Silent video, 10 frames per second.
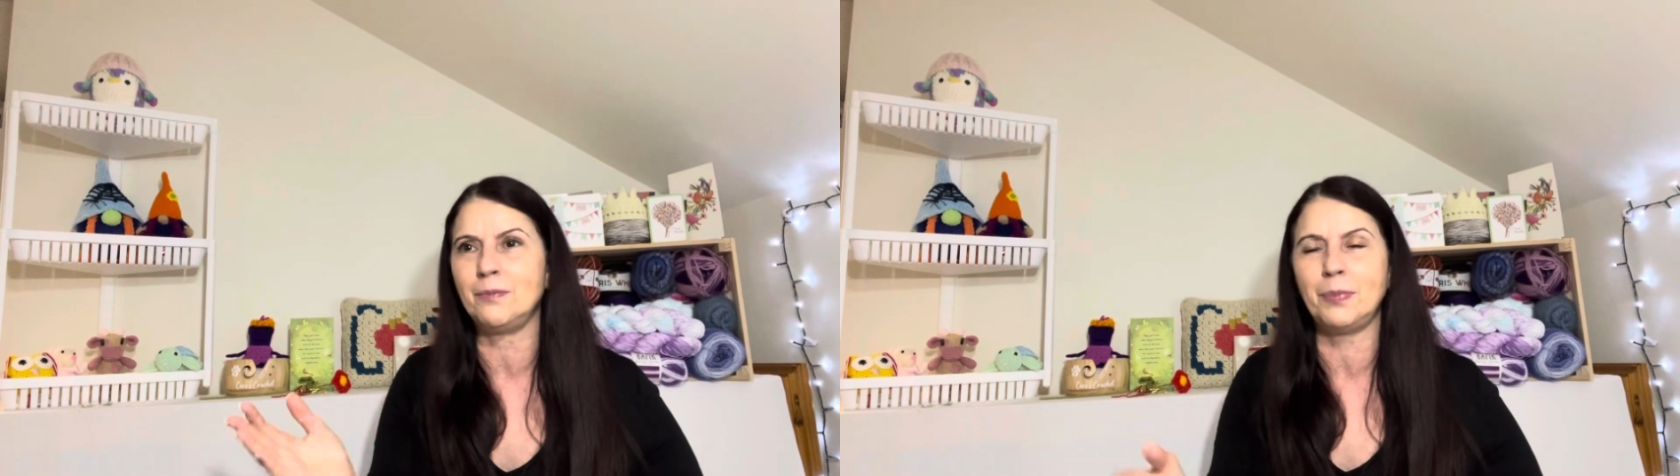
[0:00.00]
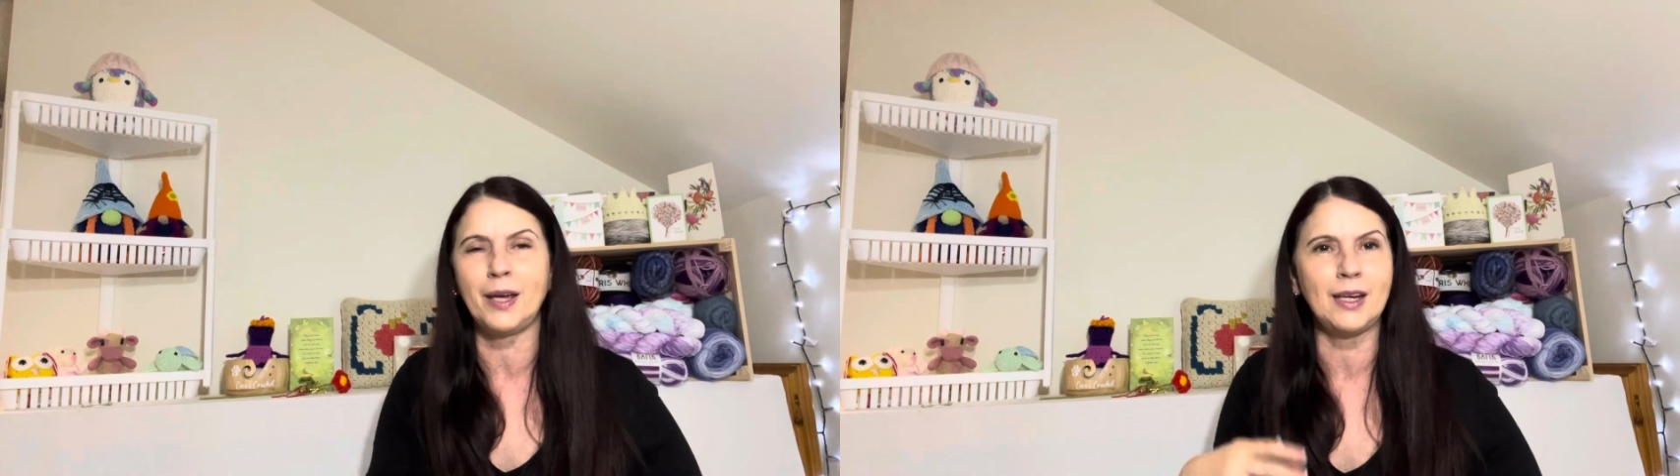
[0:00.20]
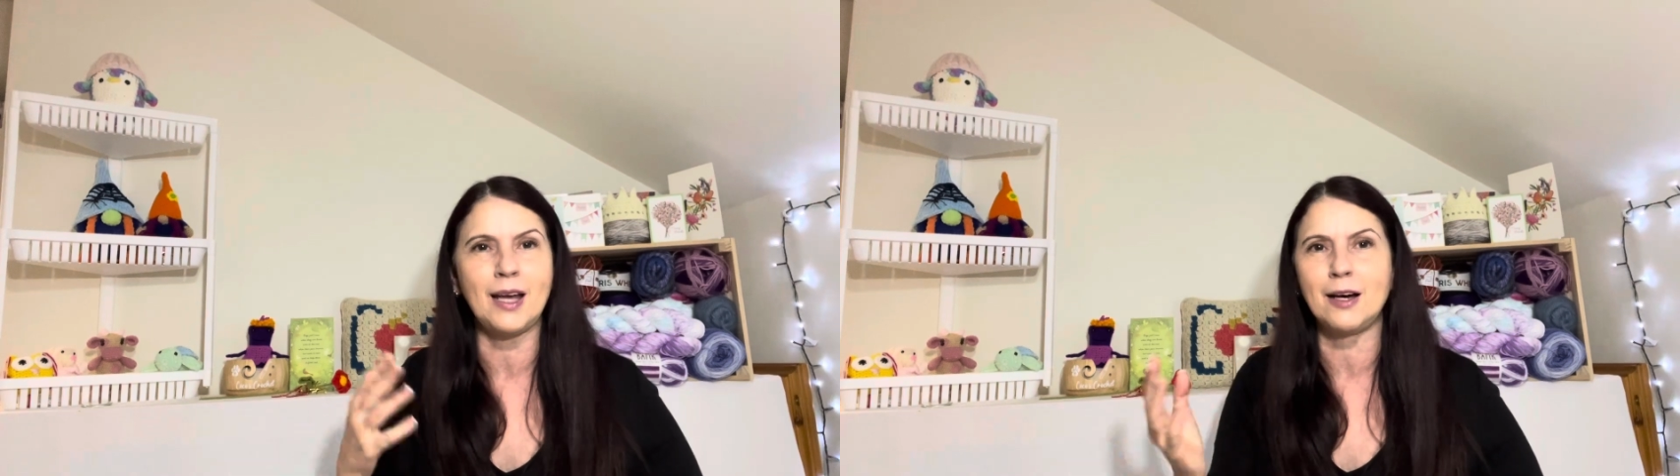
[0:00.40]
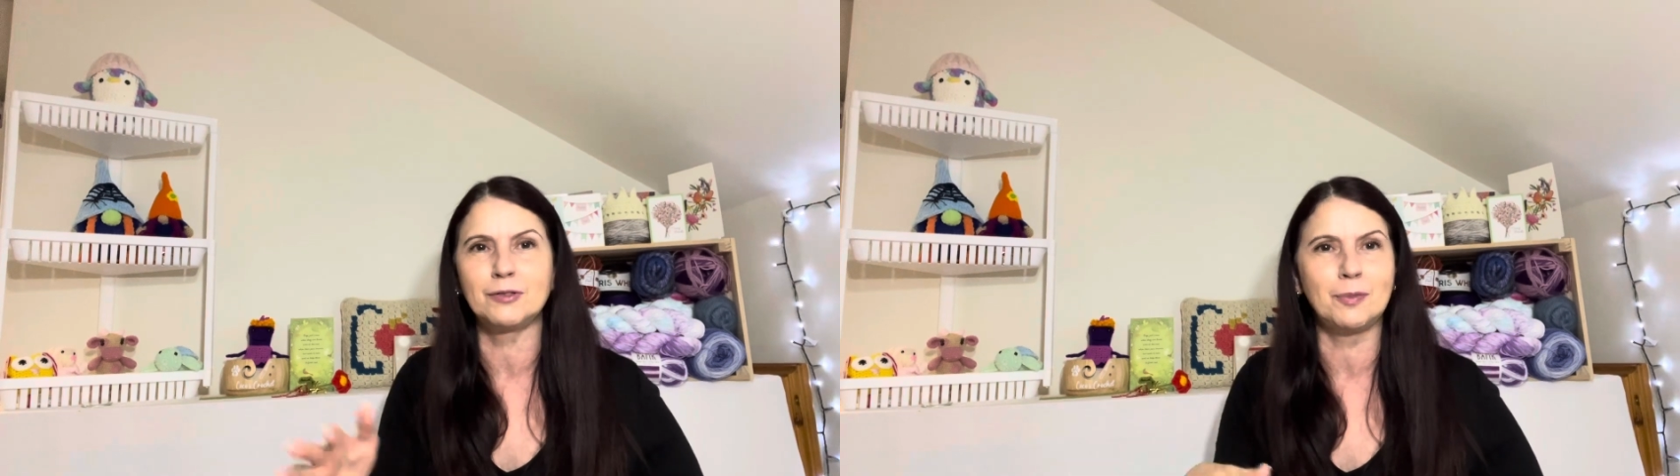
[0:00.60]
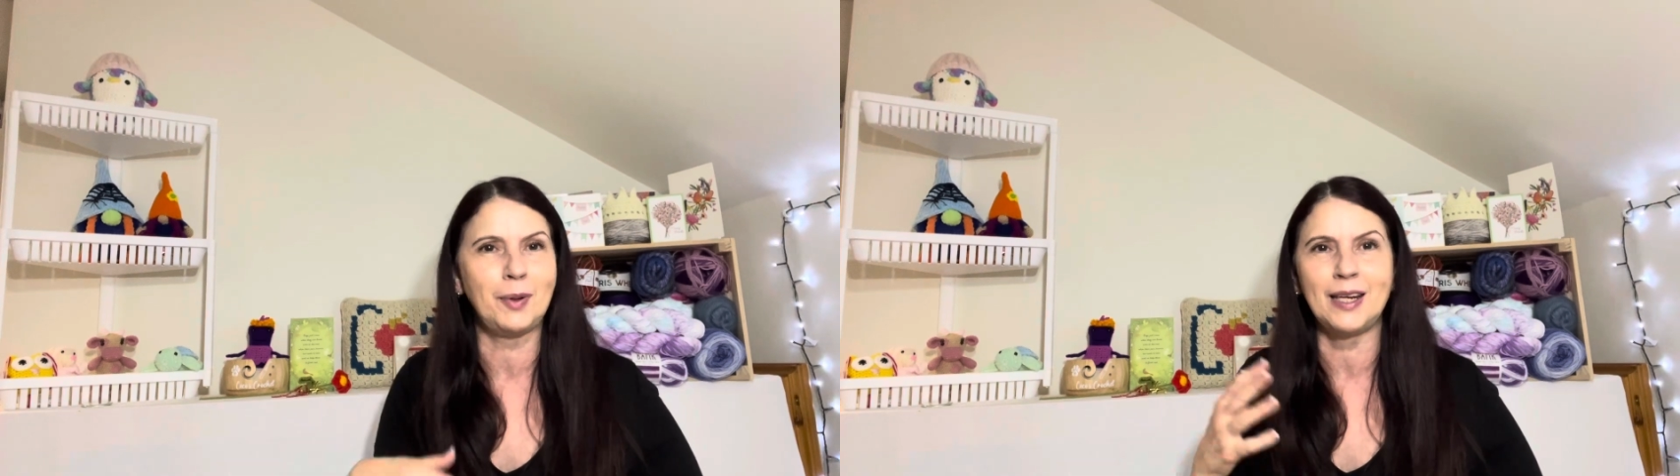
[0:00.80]
beanie
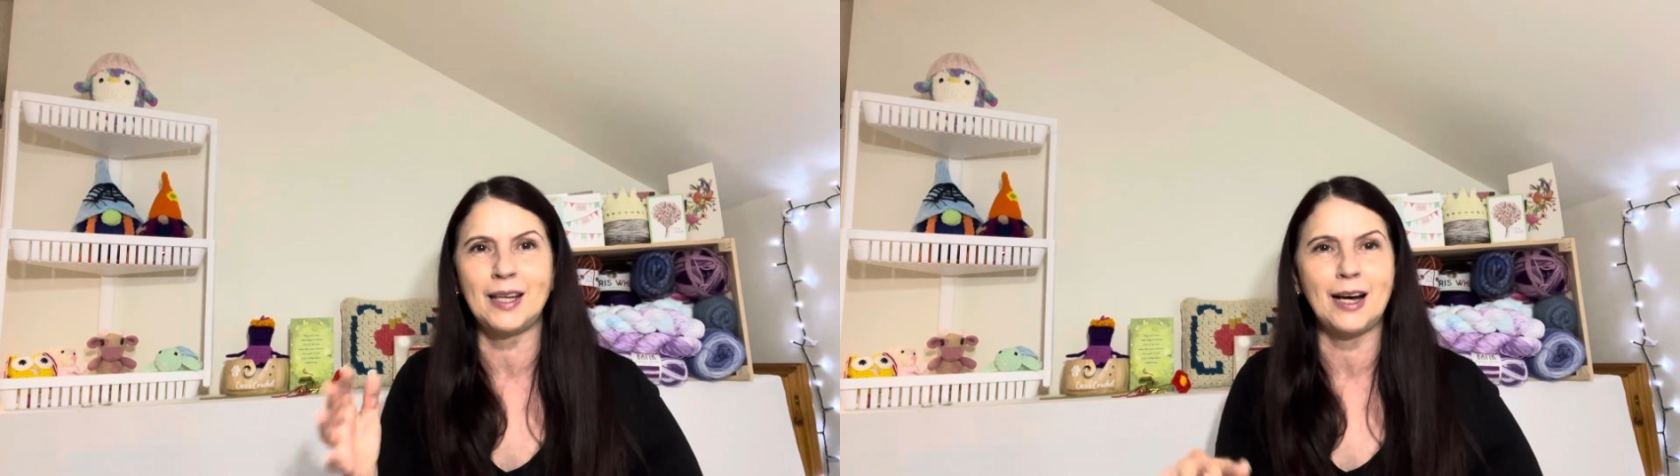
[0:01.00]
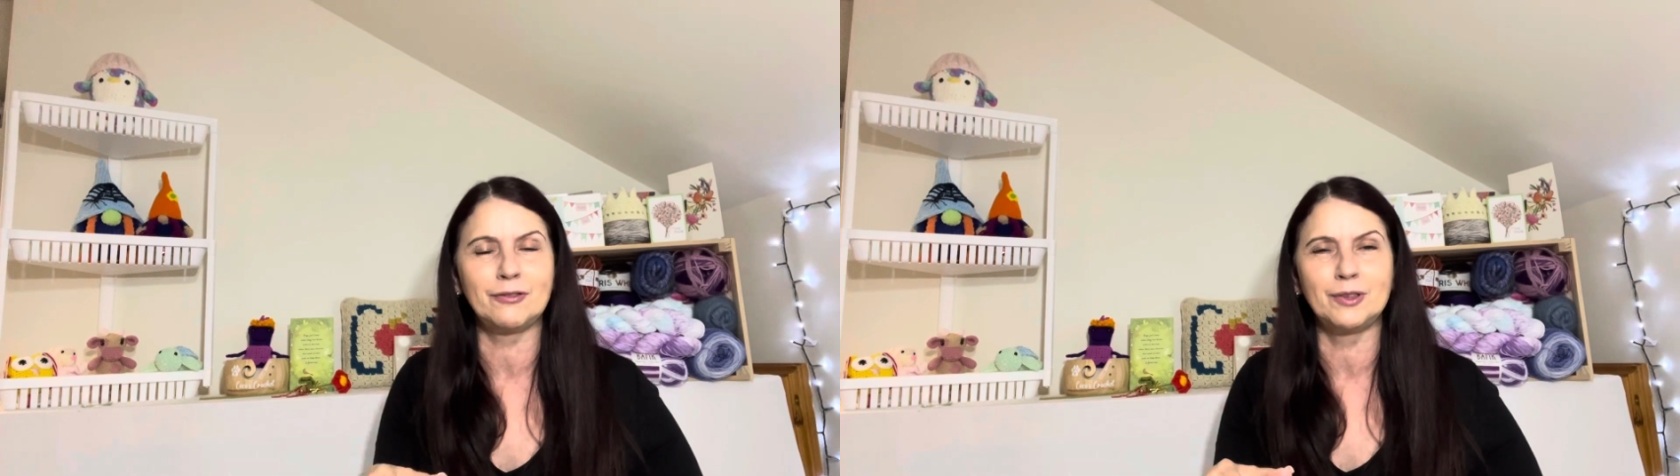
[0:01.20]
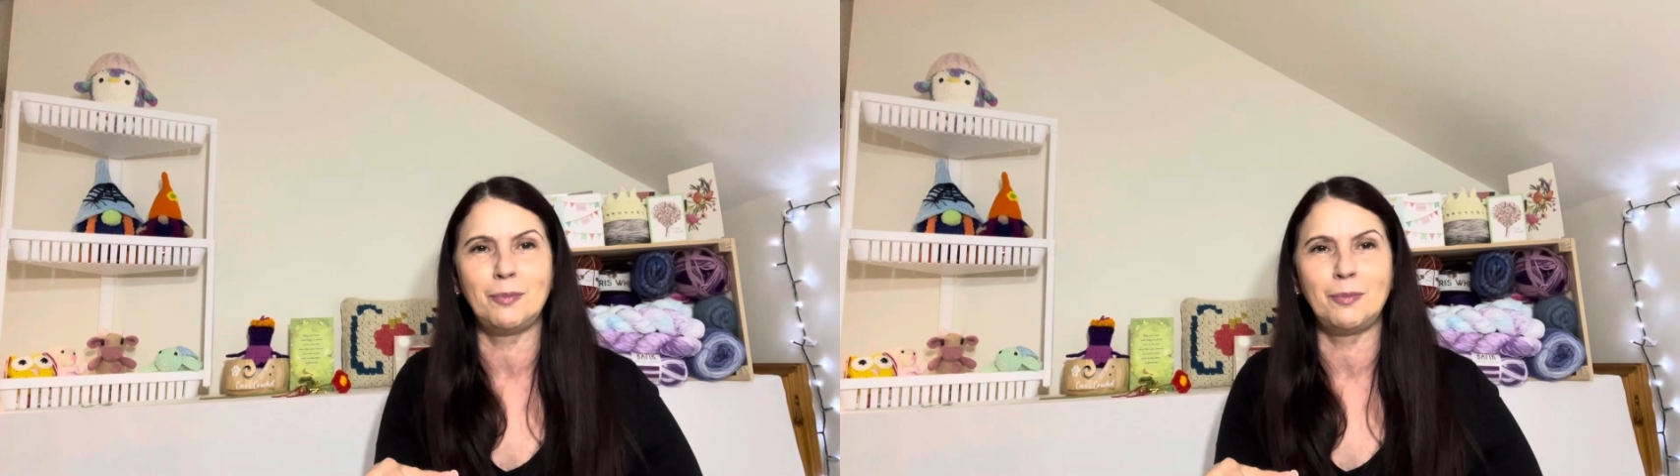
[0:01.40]
after beanie after